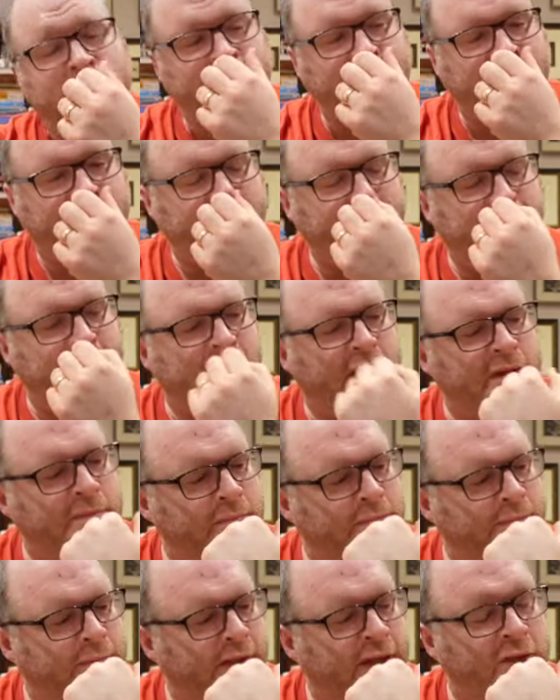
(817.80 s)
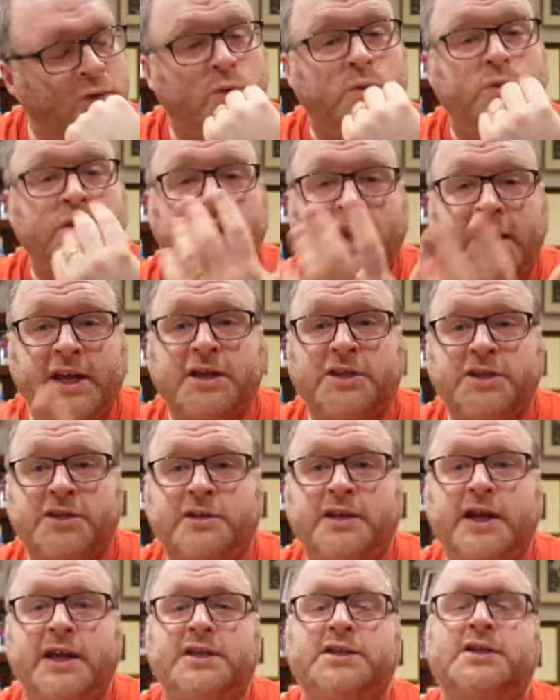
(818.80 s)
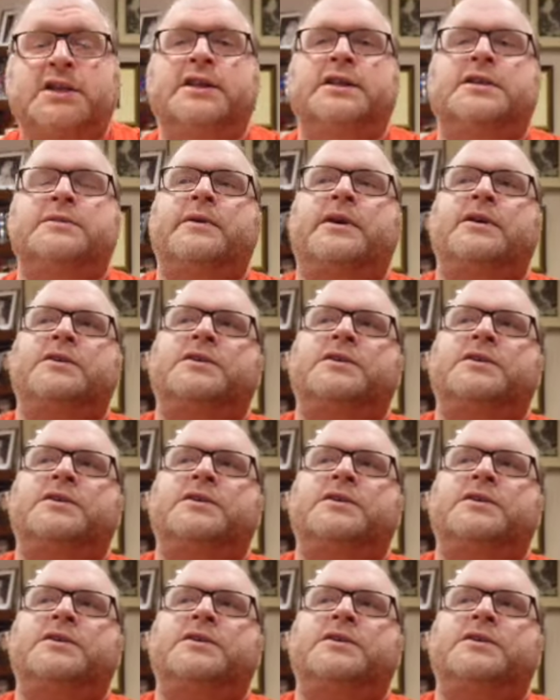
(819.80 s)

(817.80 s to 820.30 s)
so, you know, an ordination actually as well.